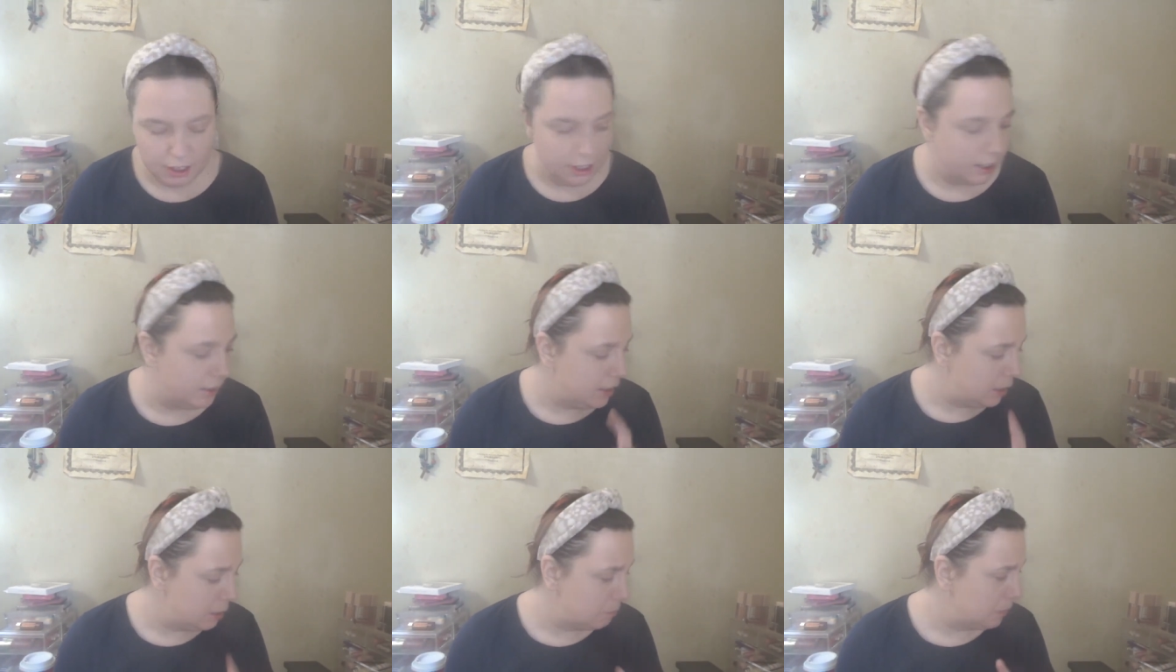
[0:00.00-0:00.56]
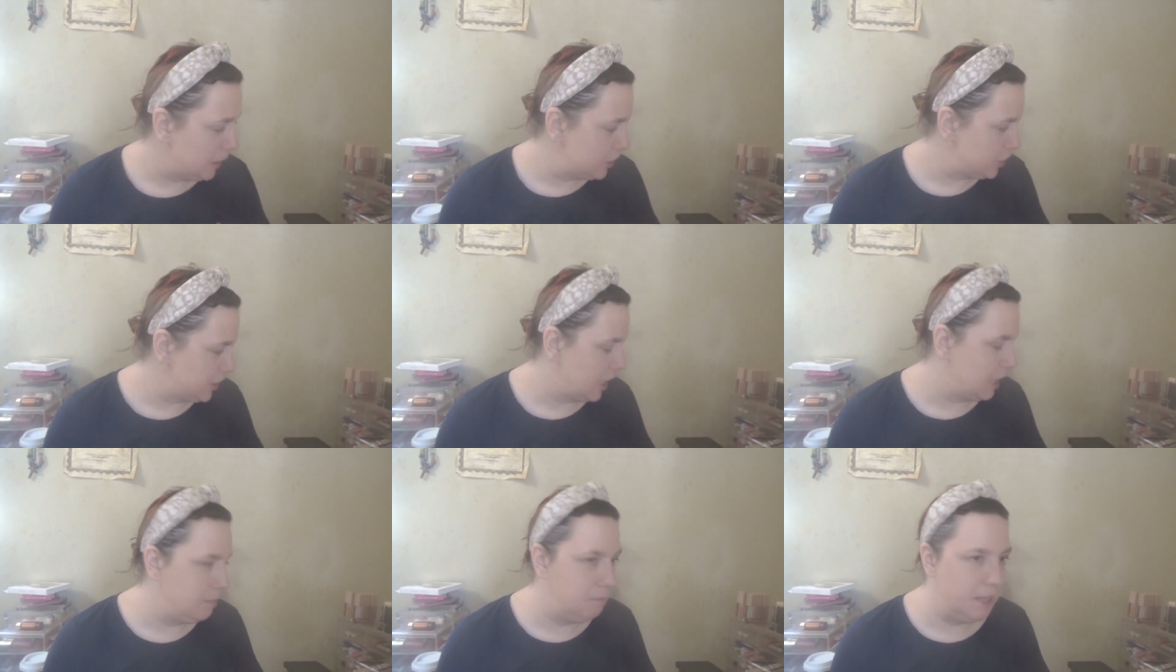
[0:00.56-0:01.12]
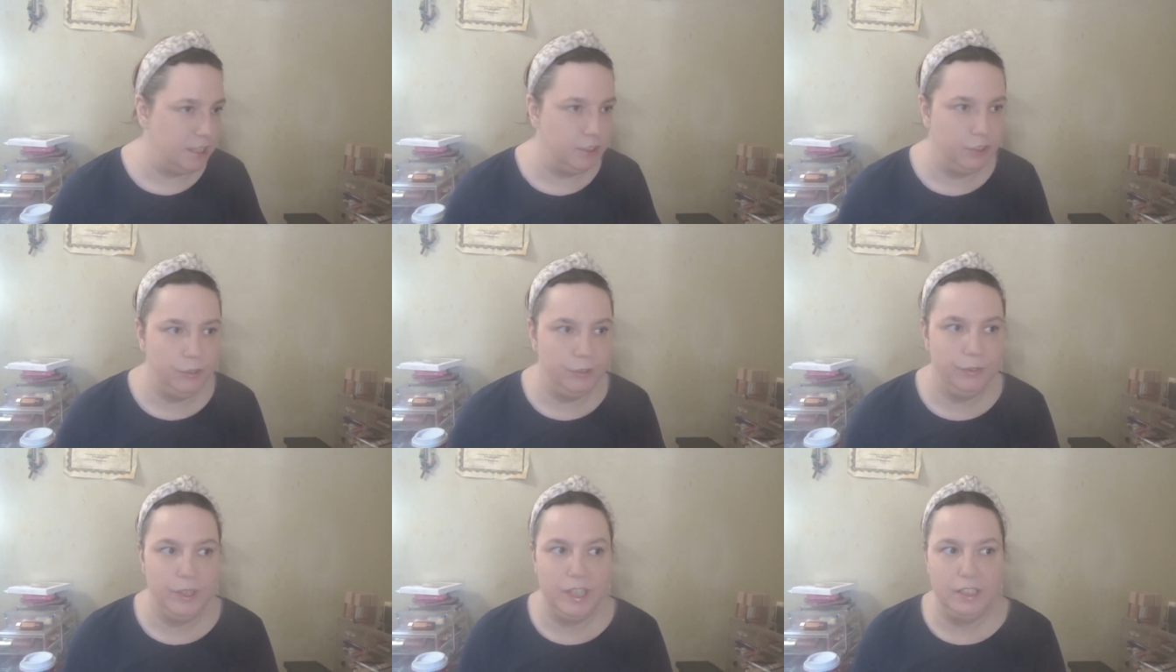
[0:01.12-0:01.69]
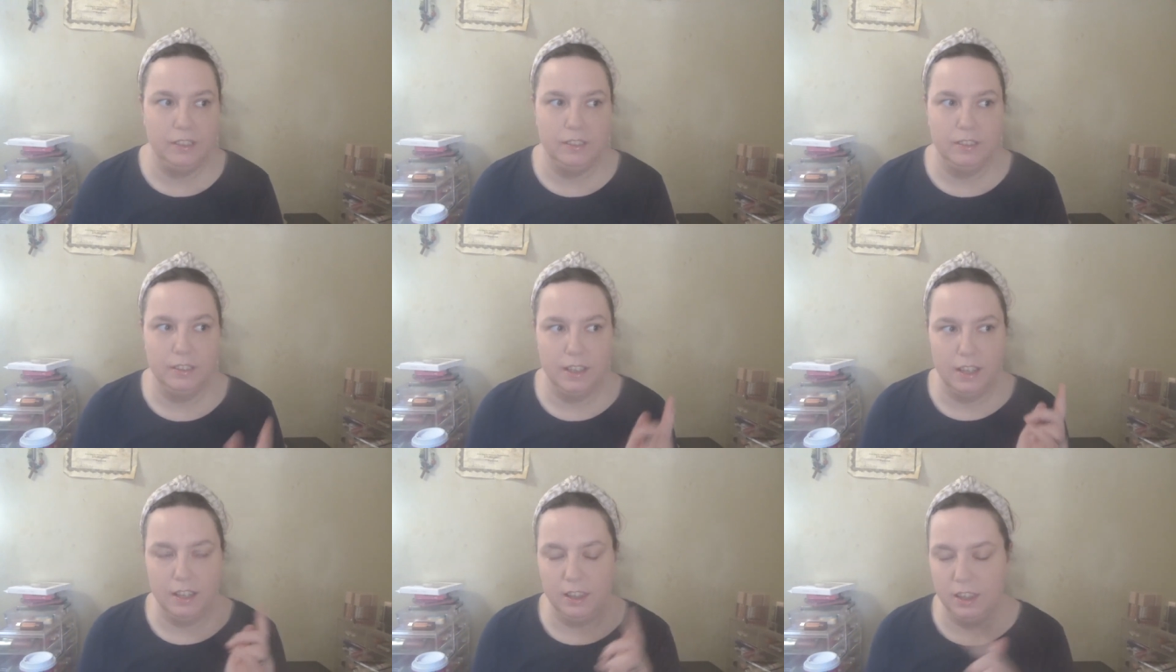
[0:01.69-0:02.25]
Another blush came into it
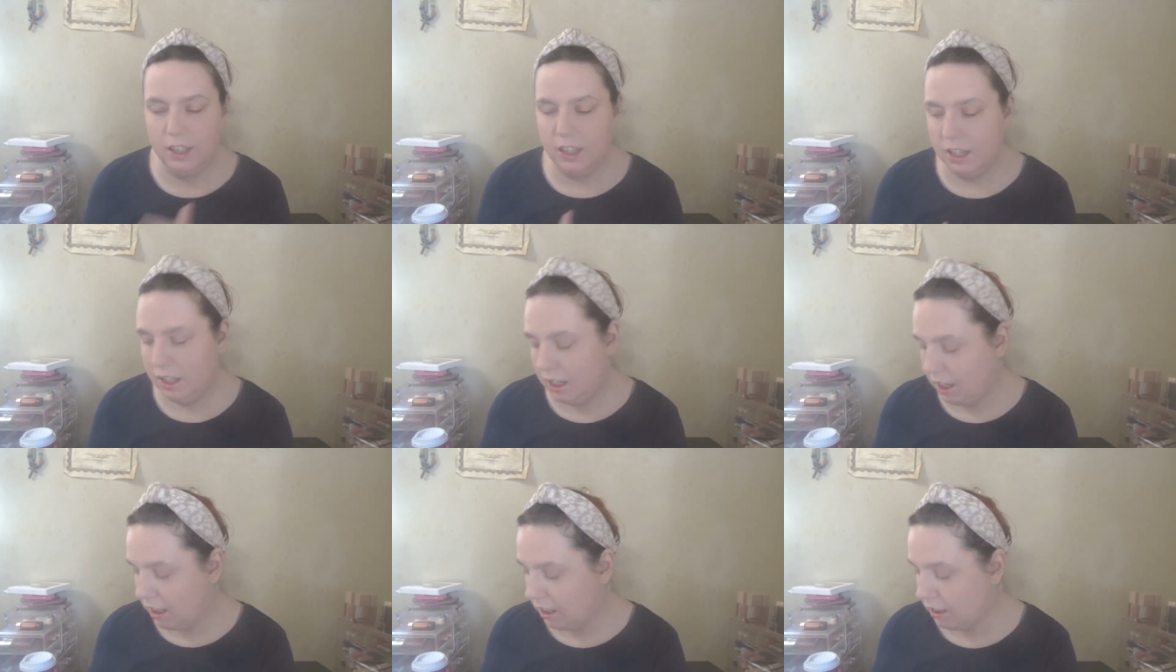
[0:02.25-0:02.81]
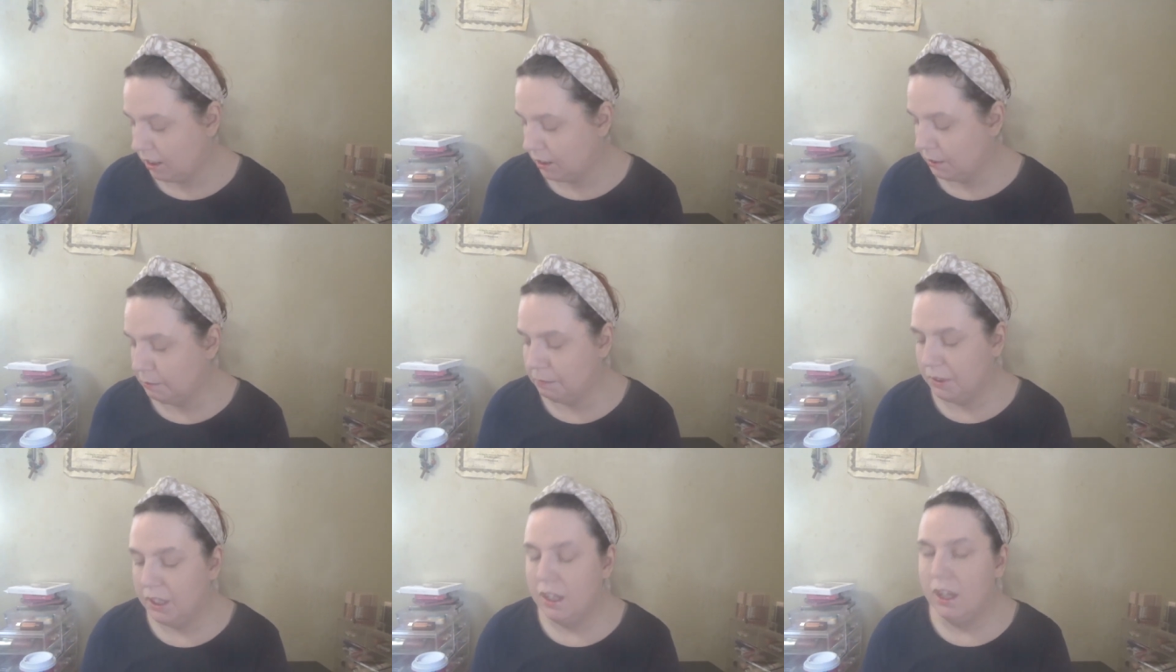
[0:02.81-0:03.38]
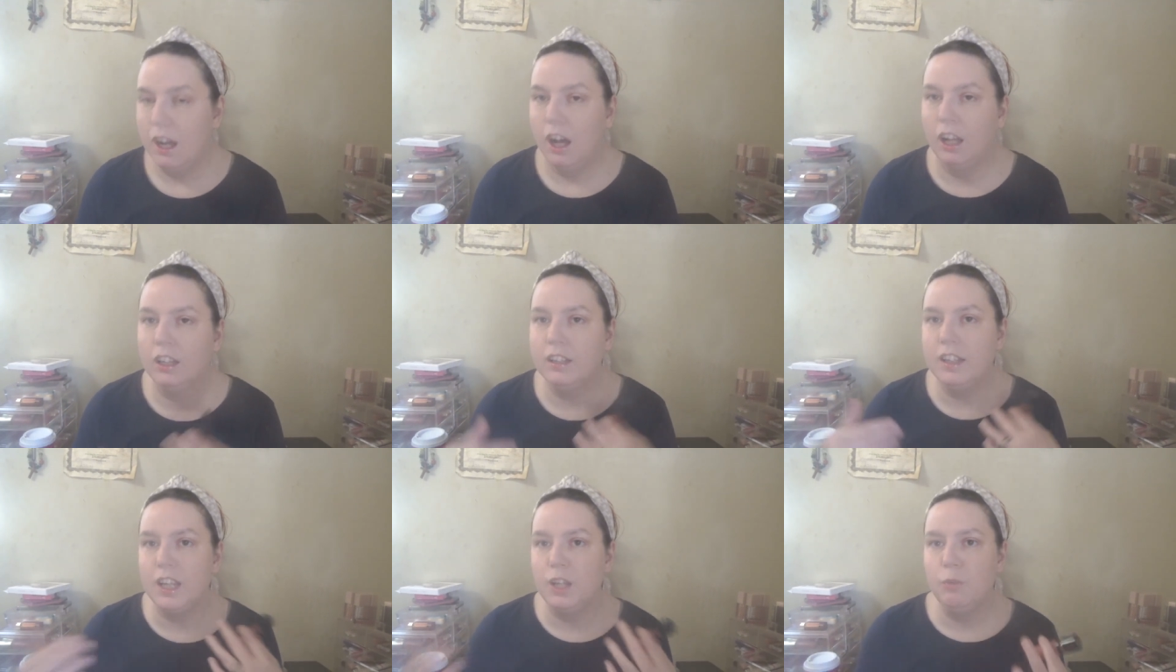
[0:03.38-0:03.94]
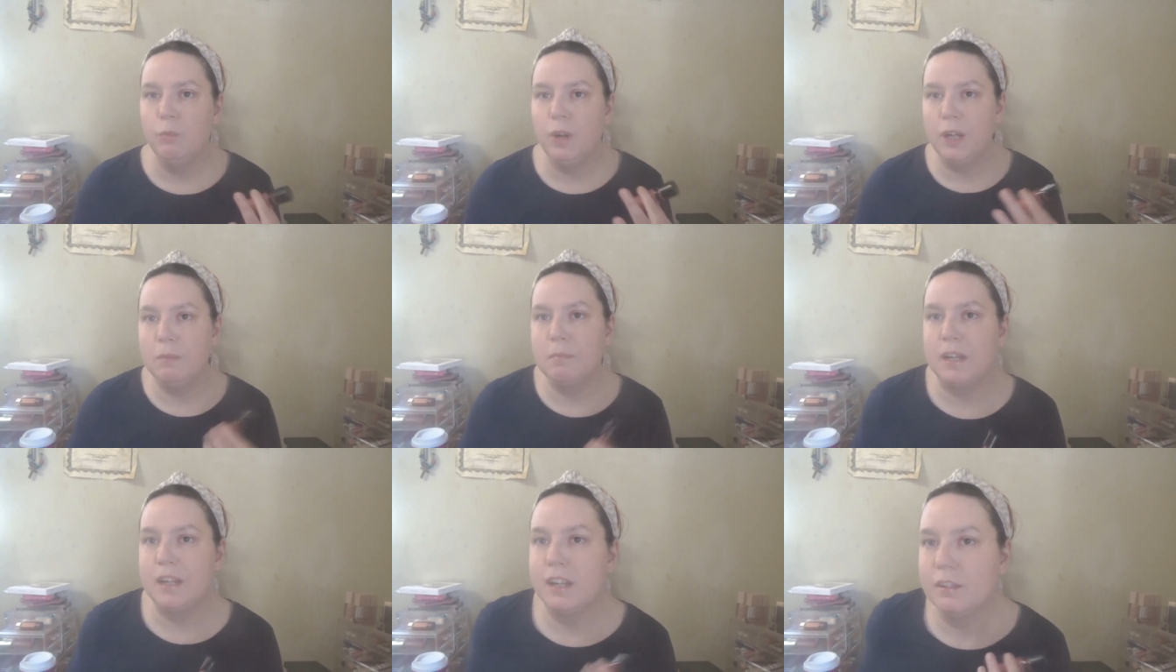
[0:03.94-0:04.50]
in the um, holiday one,
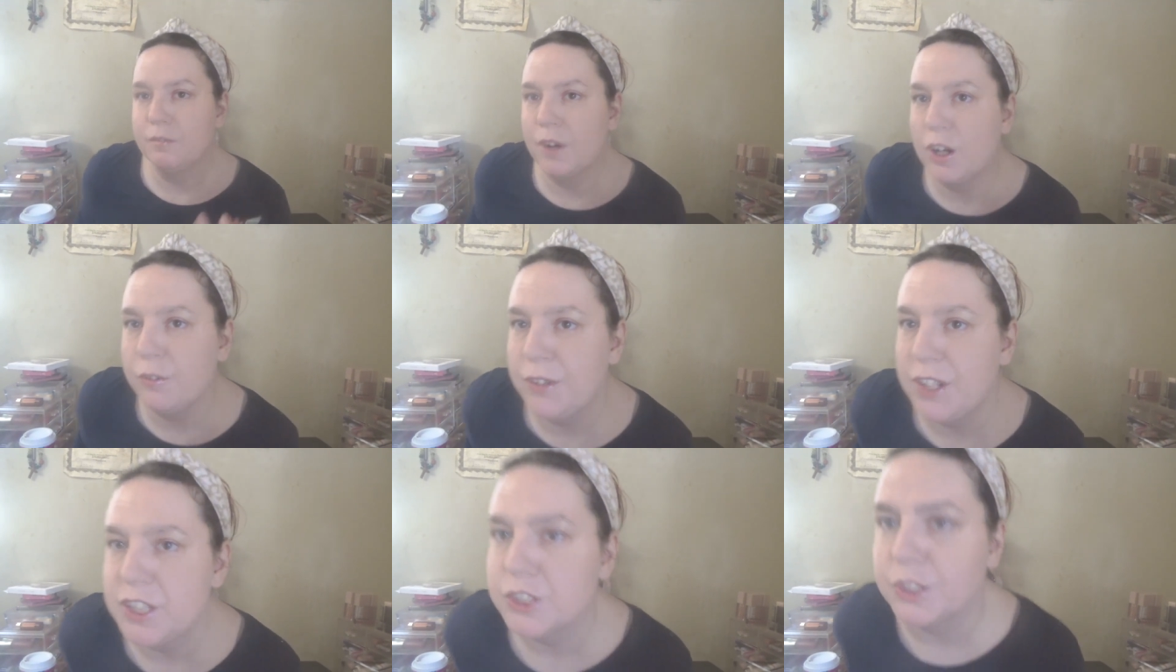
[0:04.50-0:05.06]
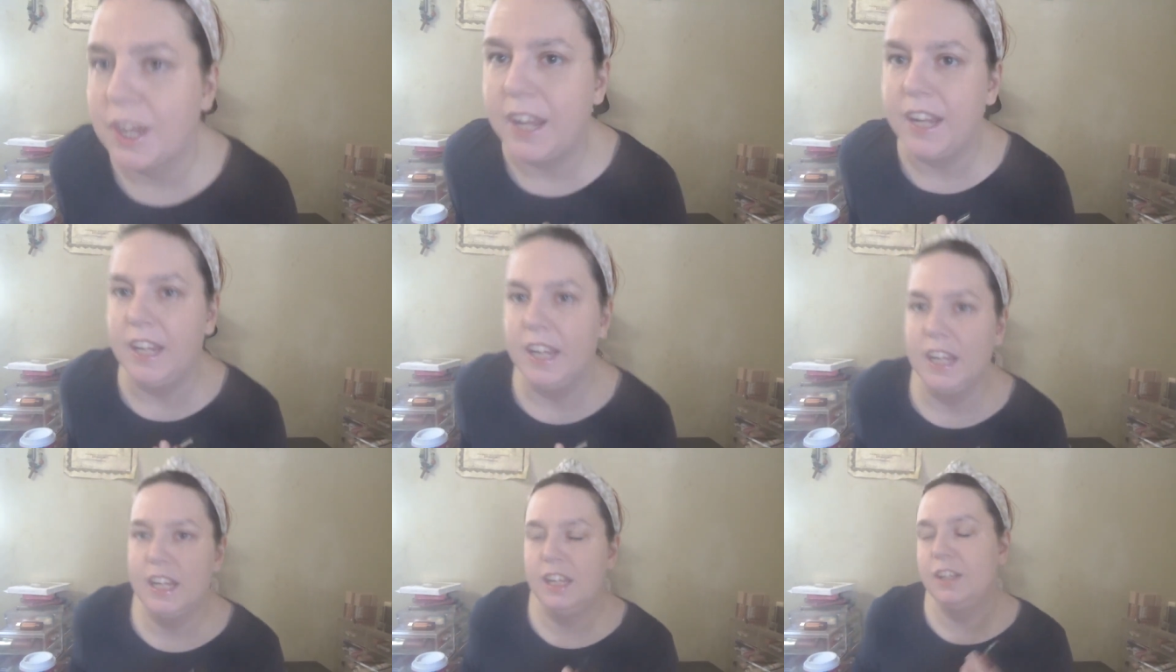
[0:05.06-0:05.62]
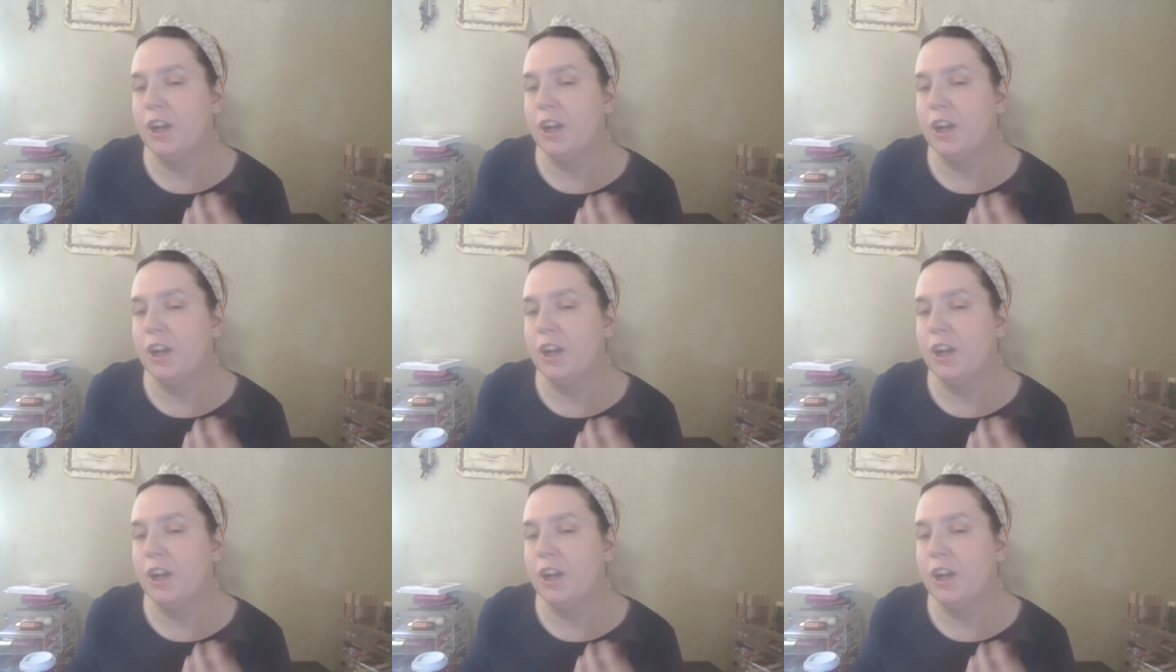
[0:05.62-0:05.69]
but I've already tried it and